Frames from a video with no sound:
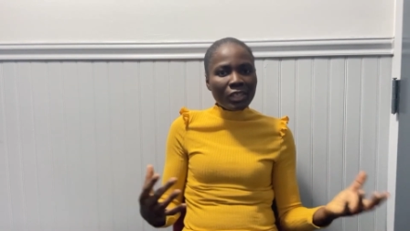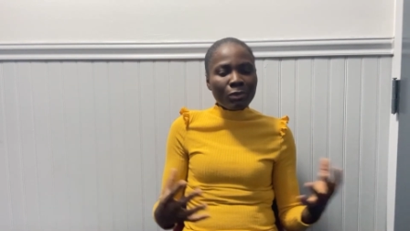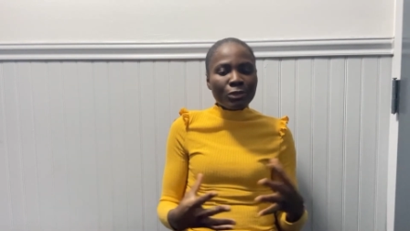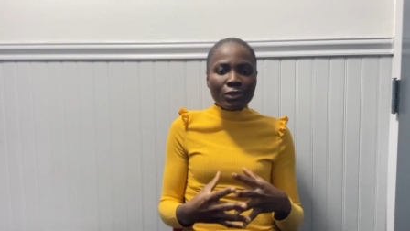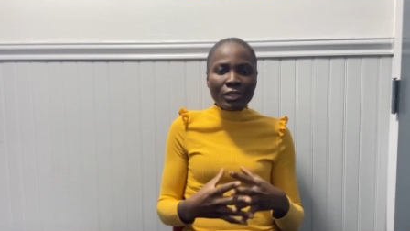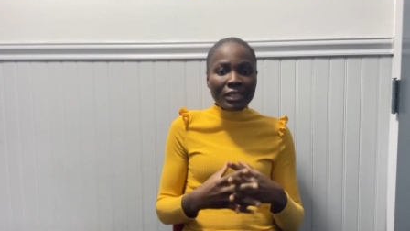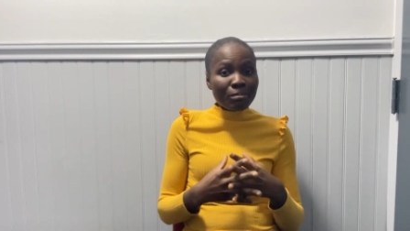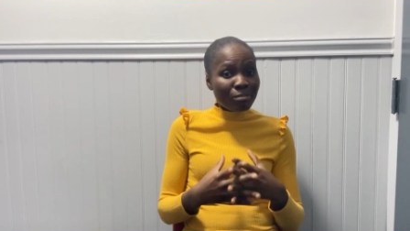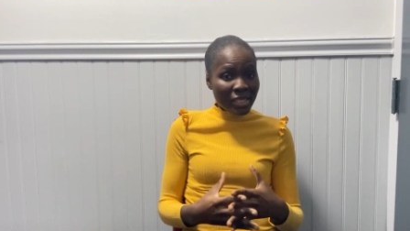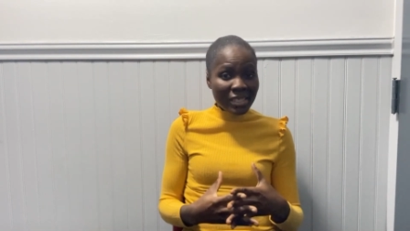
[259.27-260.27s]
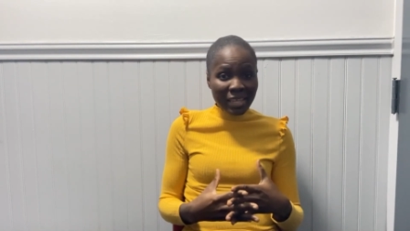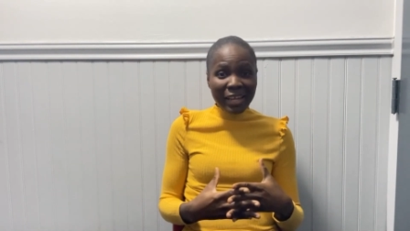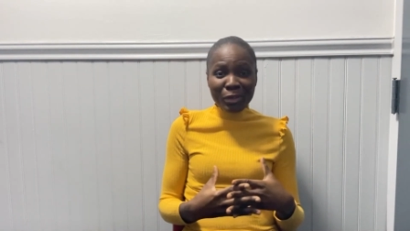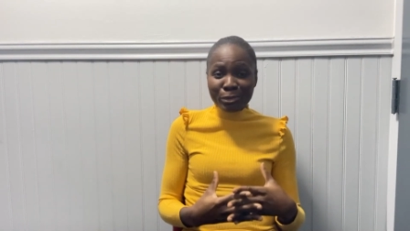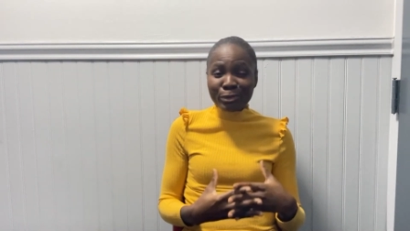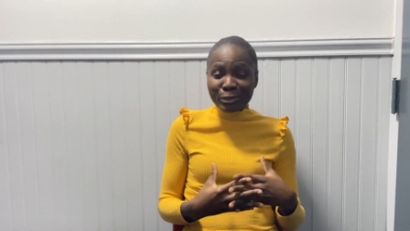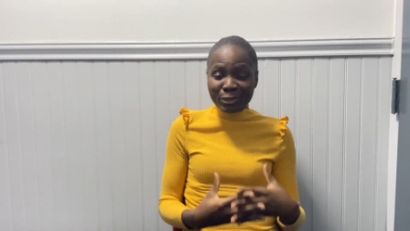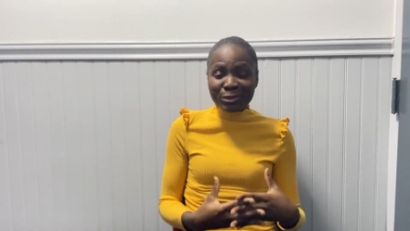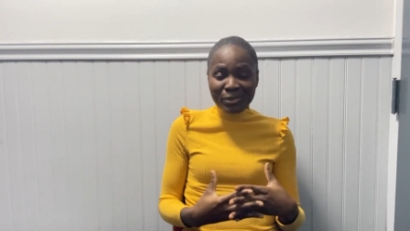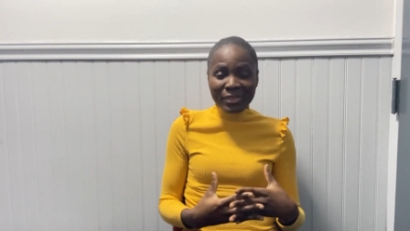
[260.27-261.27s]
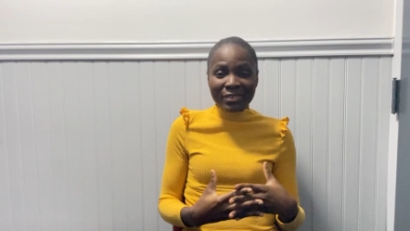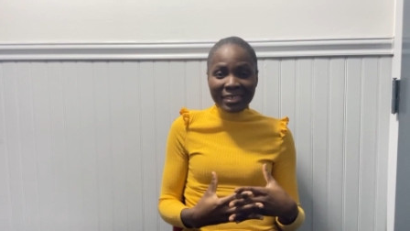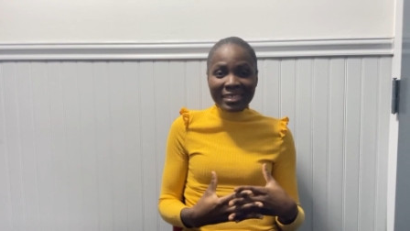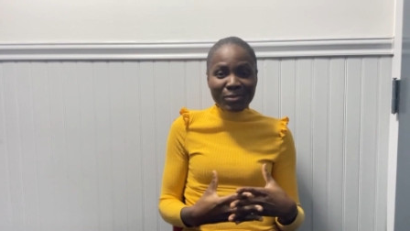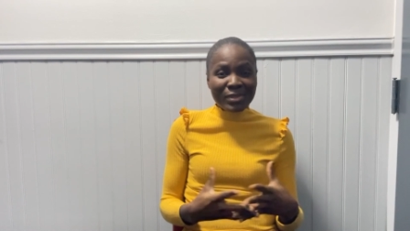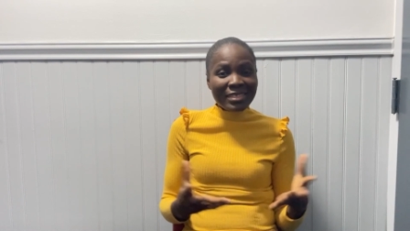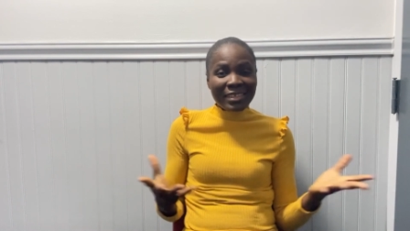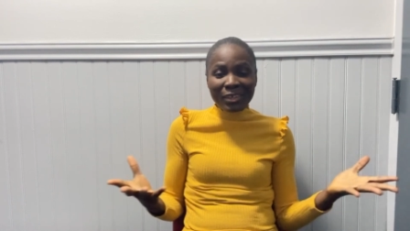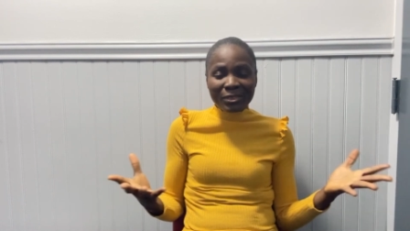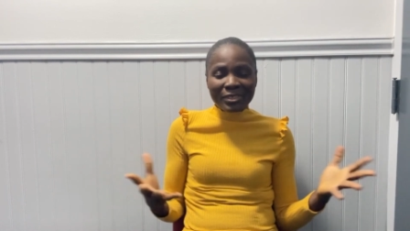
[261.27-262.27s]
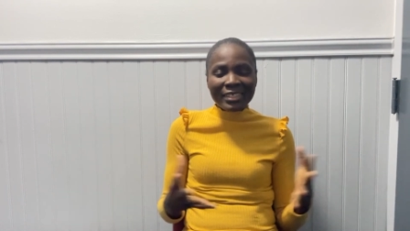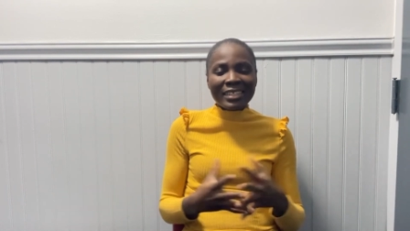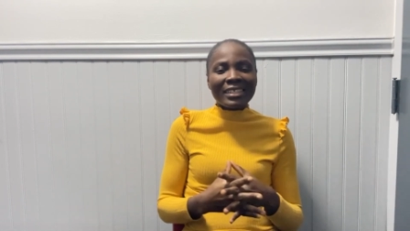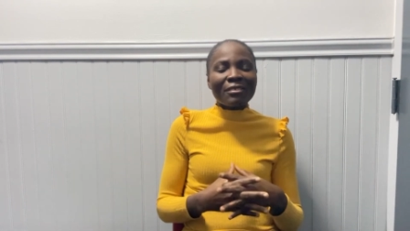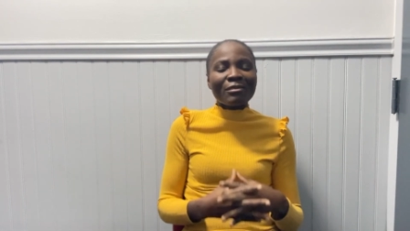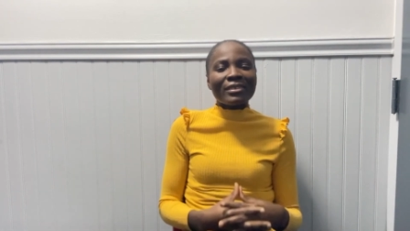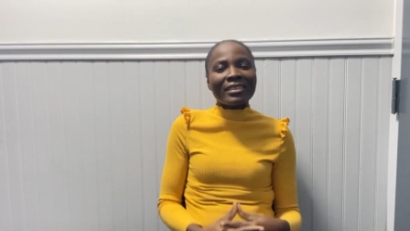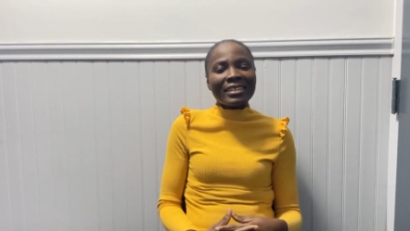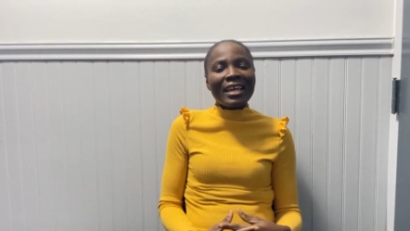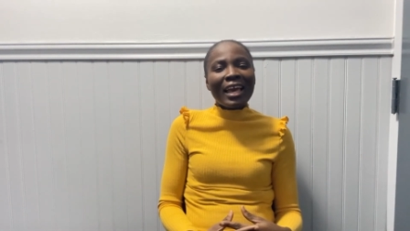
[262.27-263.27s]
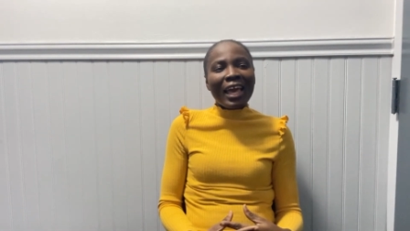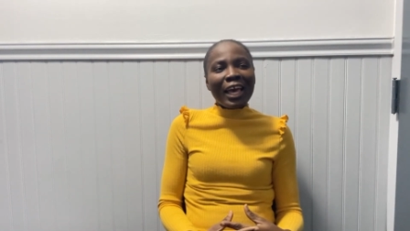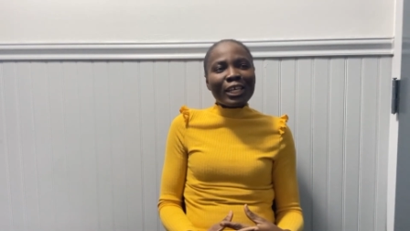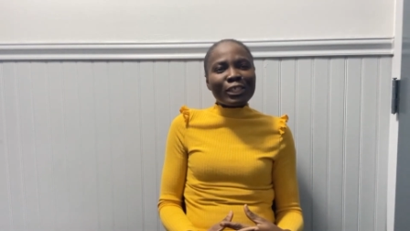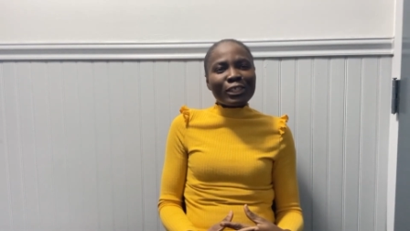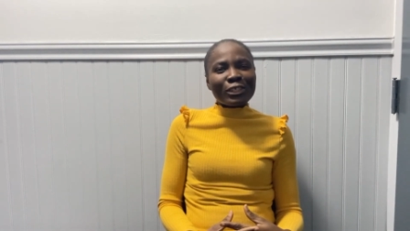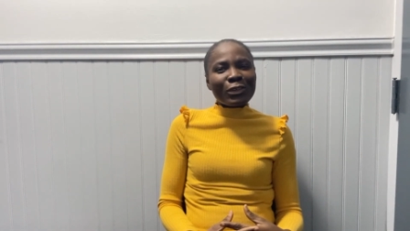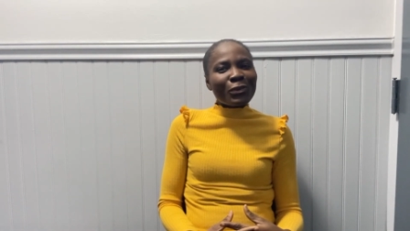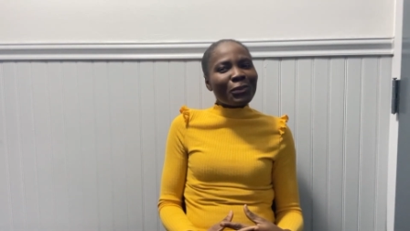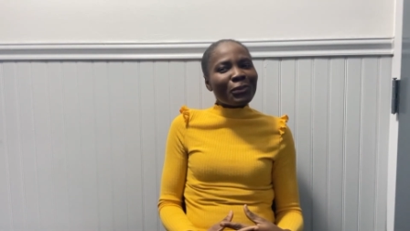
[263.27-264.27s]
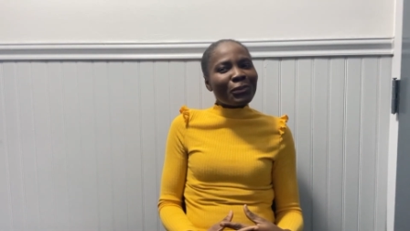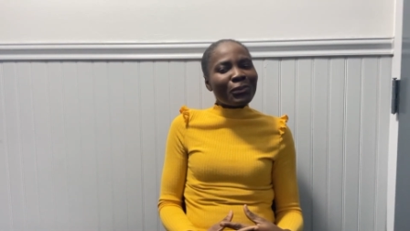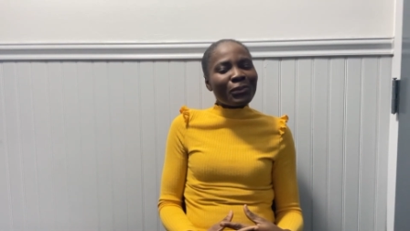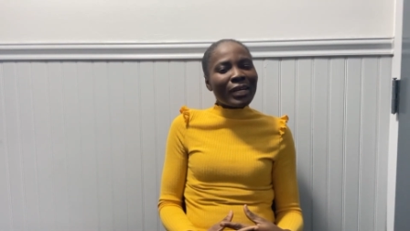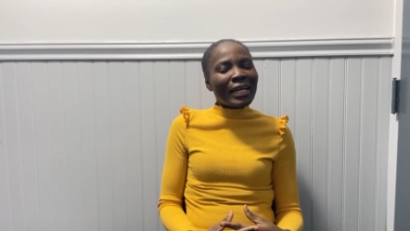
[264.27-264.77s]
I was doing the bits that I could do with it, with tailoring and everything. So